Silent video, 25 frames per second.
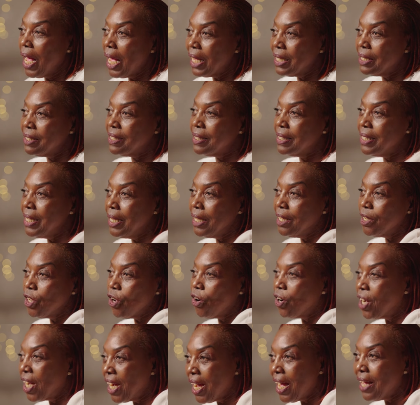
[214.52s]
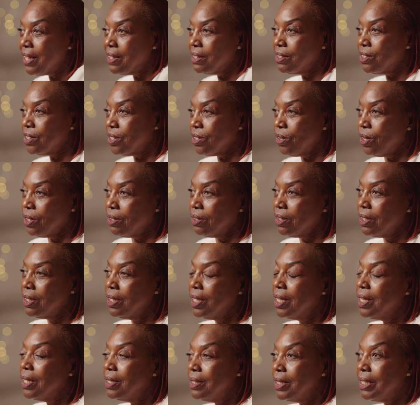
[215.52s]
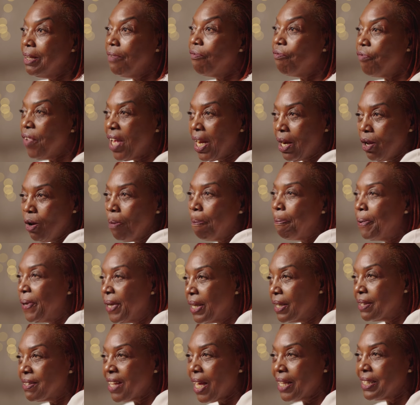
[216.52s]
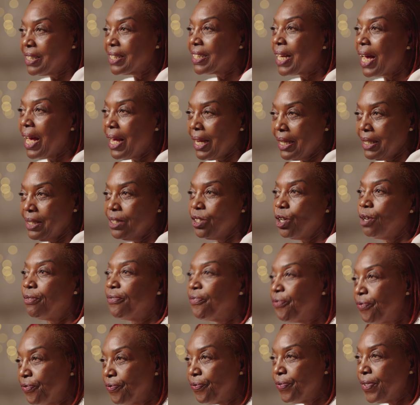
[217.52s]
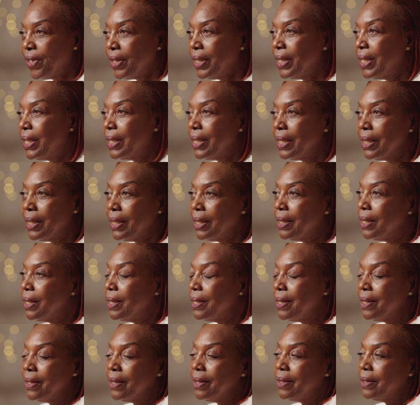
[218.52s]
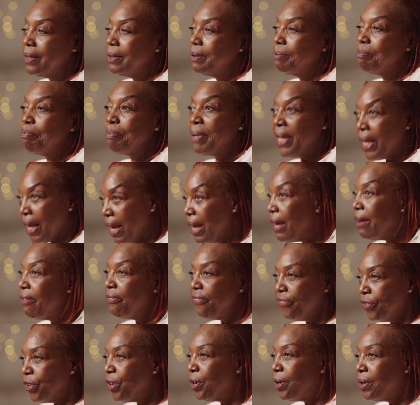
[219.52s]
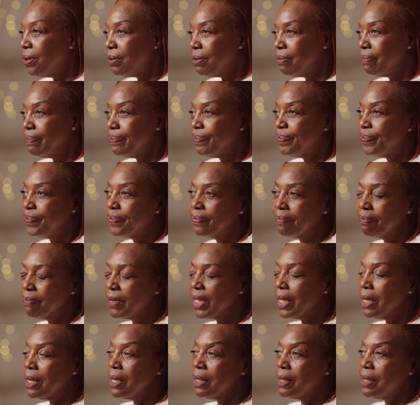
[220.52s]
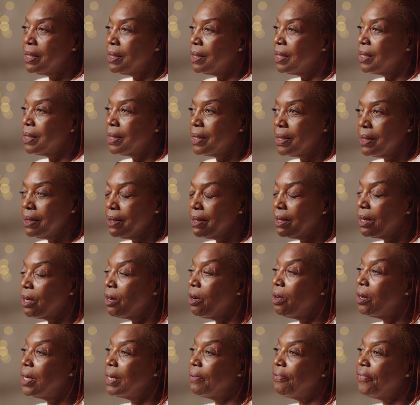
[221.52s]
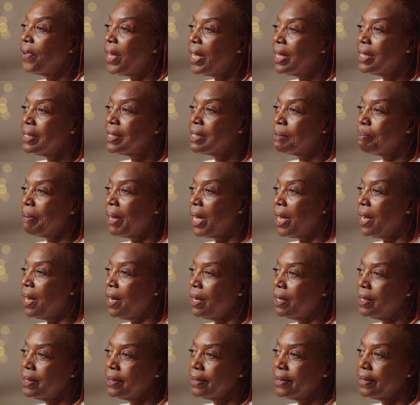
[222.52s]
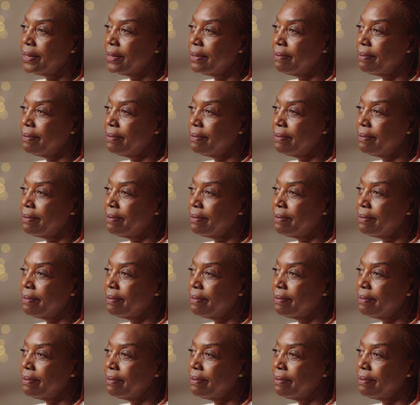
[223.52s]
and seeing your grandson developing that kind of behavior, it glorifies my heart.